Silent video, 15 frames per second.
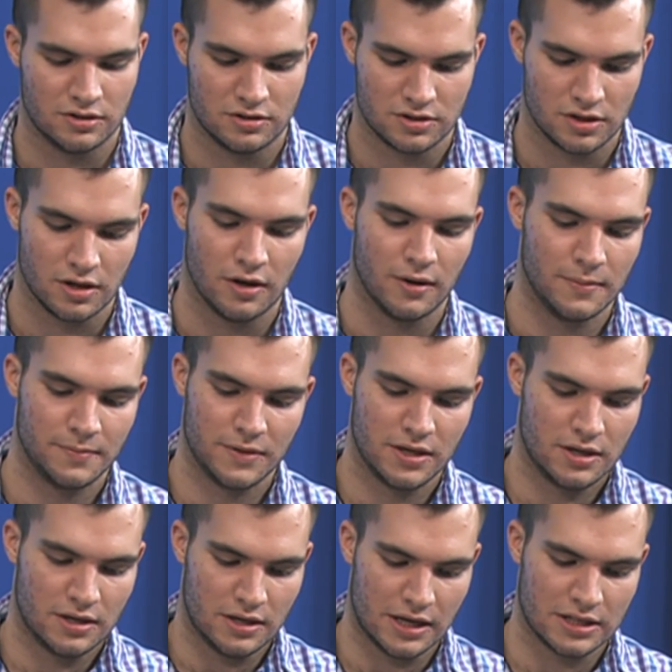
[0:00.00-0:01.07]
So
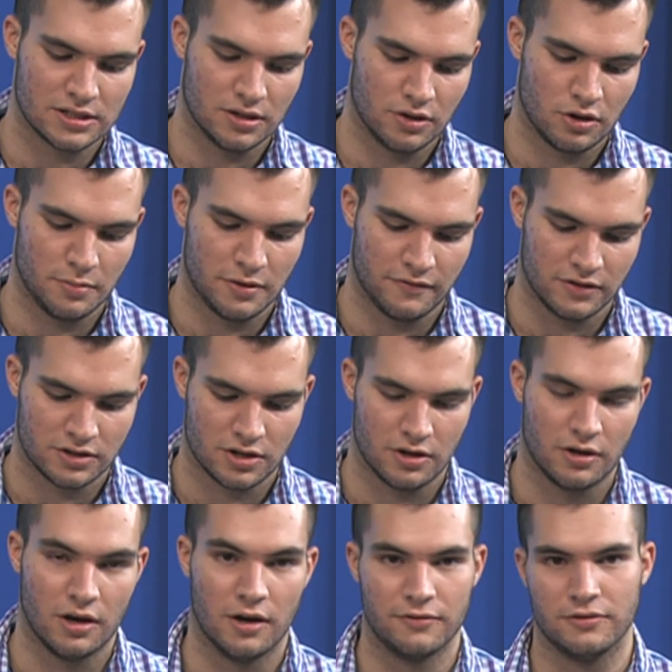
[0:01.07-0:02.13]
it's a little bit of a turn
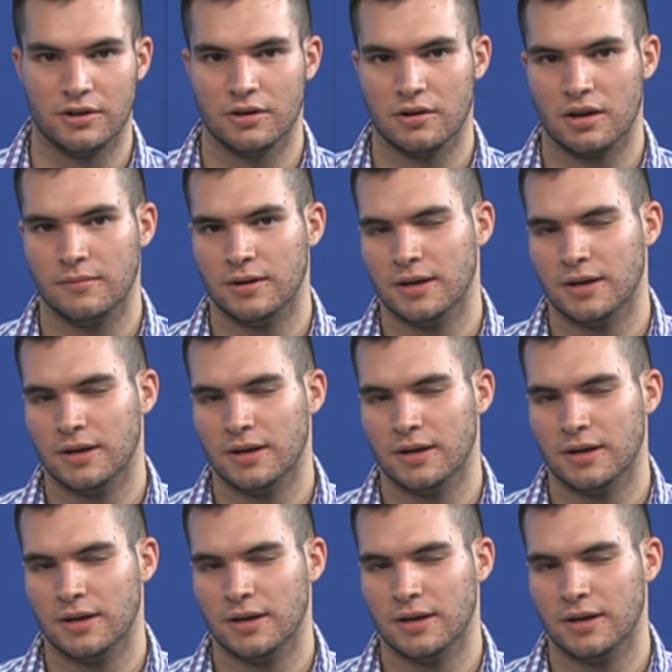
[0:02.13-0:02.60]
off. You know what I mean?